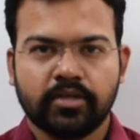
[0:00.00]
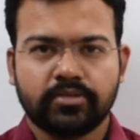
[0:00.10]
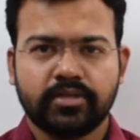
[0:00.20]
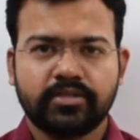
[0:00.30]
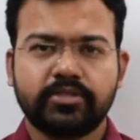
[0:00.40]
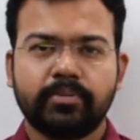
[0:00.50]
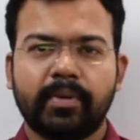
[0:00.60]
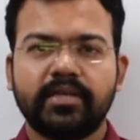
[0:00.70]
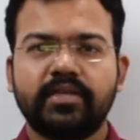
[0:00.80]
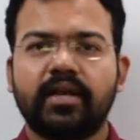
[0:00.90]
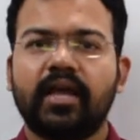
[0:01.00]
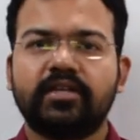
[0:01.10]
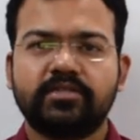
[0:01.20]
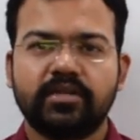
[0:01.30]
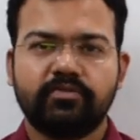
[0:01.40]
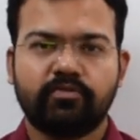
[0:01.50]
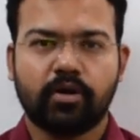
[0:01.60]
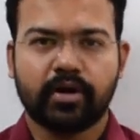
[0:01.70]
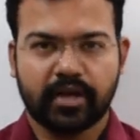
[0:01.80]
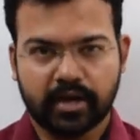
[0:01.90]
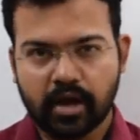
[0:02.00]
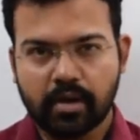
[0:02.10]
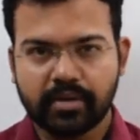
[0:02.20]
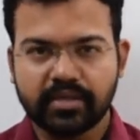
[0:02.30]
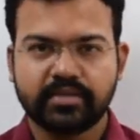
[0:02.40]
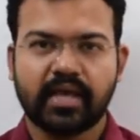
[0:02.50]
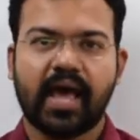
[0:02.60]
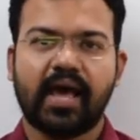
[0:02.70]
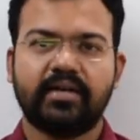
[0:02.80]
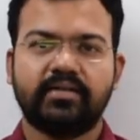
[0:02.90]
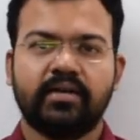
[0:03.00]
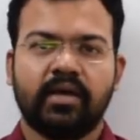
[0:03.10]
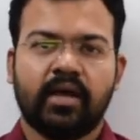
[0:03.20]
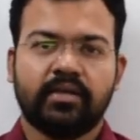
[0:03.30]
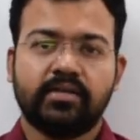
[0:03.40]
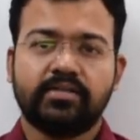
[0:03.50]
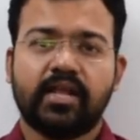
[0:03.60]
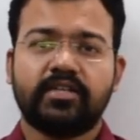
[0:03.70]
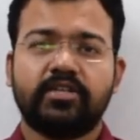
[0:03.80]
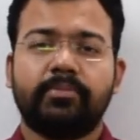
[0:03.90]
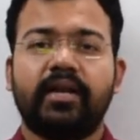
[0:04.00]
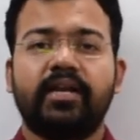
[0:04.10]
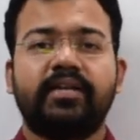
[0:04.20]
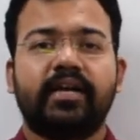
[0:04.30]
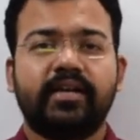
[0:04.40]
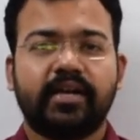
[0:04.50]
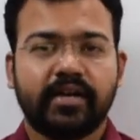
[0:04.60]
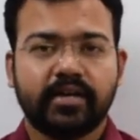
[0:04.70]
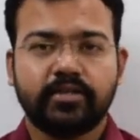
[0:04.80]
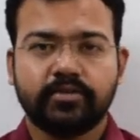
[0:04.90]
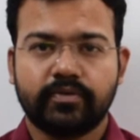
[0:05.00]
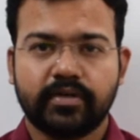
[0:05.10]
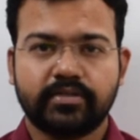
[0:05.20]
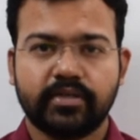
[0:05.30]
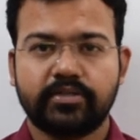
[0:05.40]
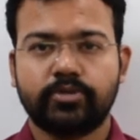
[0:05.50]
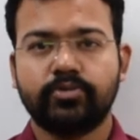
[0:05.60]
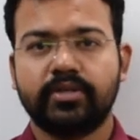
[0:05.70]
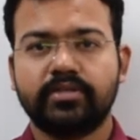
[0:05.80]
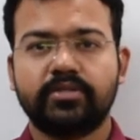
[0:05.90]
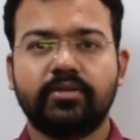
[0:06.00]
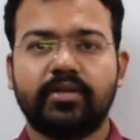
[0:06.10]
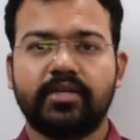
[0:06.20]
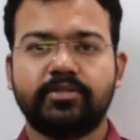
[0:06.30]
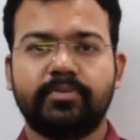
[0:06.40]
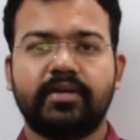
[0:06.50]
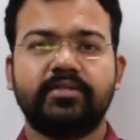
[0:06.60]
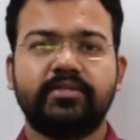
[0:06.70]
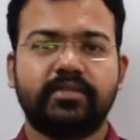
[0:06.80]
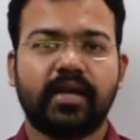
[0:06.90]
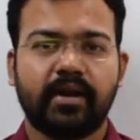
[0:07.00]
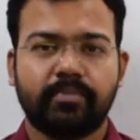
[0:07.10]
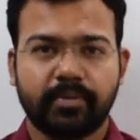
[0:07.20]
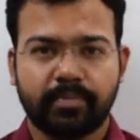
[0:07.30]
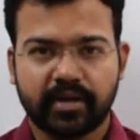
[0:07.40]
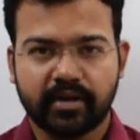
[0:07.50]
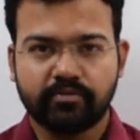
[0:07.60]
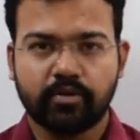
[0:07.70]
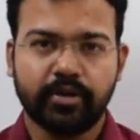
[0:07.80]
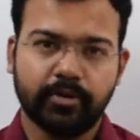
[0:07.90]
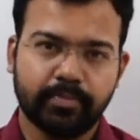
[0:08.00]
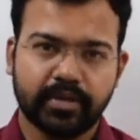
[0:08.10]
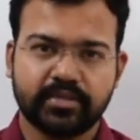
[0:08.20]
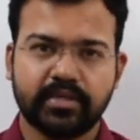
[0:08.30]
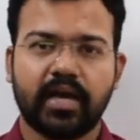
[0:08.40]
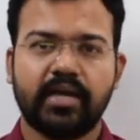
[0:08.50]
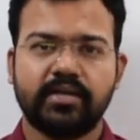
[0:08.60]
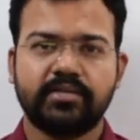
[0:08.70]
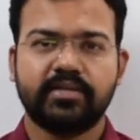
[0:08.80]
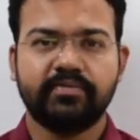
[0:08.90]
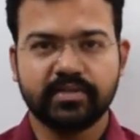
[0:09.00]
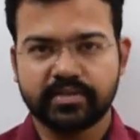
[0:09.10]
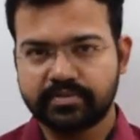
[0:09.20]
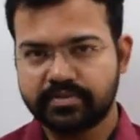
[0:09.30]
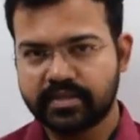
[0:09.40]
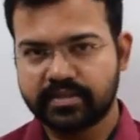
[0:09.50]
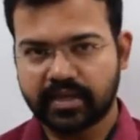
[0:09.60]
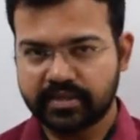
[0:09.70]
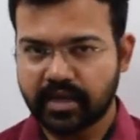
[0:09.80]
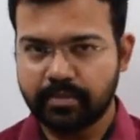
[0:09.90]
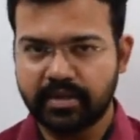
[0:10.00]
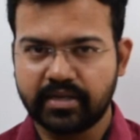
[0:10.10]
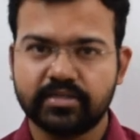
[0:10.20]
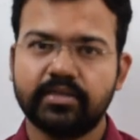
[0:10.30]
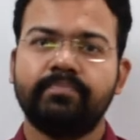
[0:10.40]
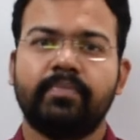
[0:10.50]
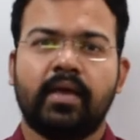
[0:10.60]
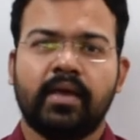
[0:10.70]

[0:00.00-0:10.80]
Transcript: So this is the basic lecture for economics, and this lecture mainly dedicated towards the students or the aspirants that are preparing for UPSC IAS civil services examination.